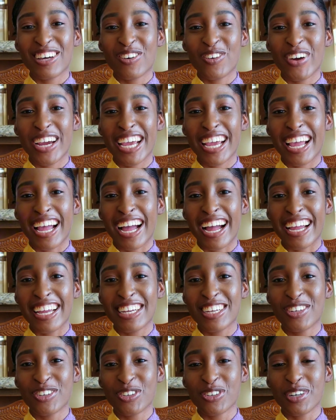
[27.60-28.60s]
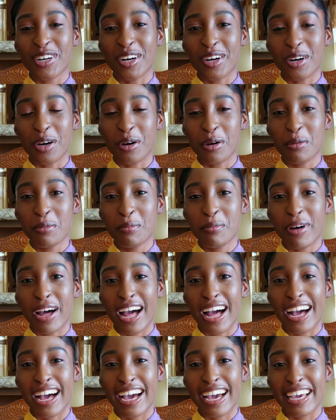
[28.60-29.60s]
way I grew up,
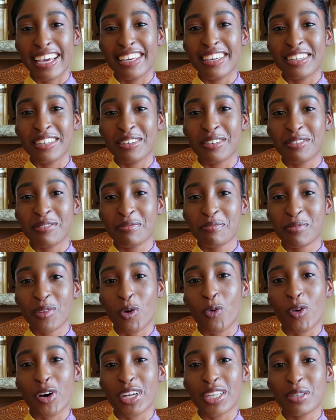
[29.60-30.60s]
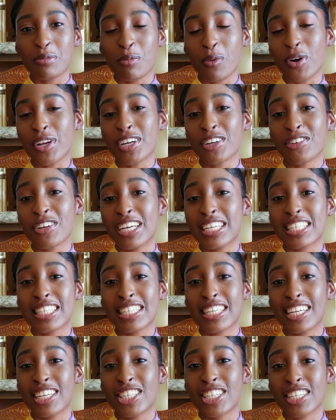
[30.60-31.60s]
I was born and raised
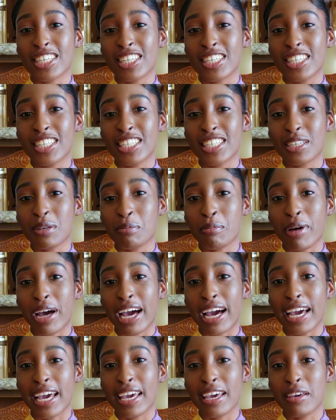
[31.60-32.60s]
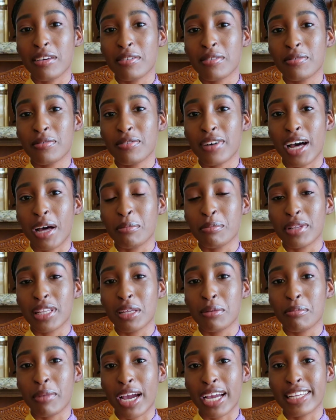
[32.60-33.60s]
in the church. My
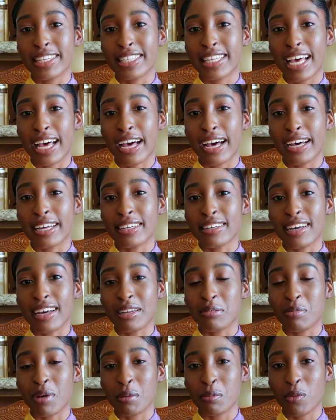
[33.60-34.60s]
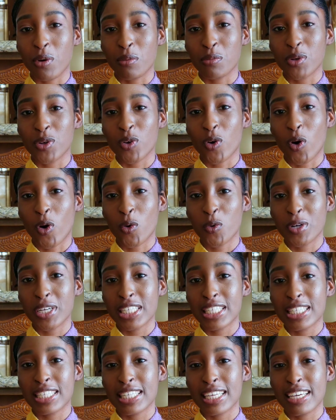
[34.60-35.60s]
family, my dad and my mom will
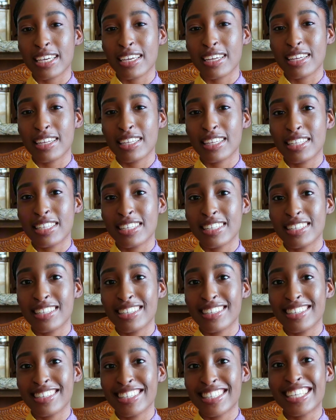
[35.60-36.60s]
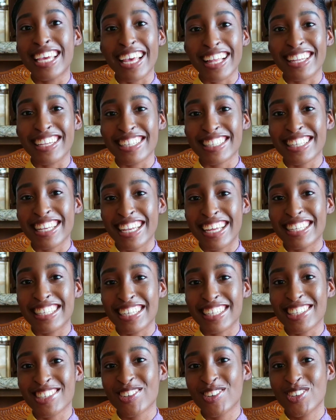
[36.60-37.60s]
always tell us, let
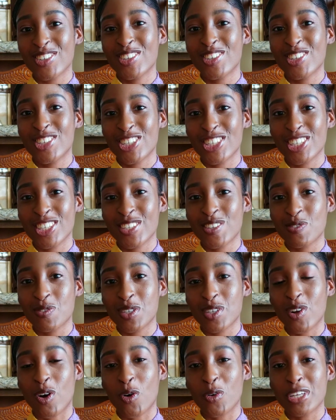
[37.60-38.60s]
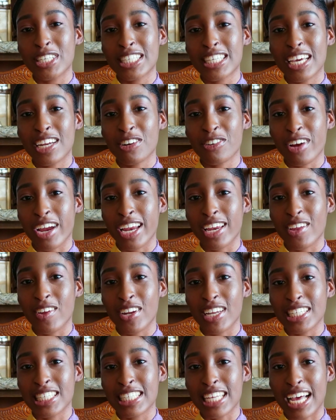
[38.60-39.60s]
us go to church. We'll always get ready
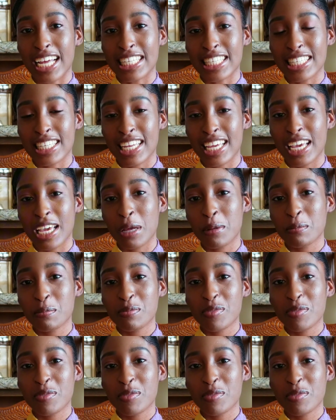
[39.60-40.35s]
on a Saturday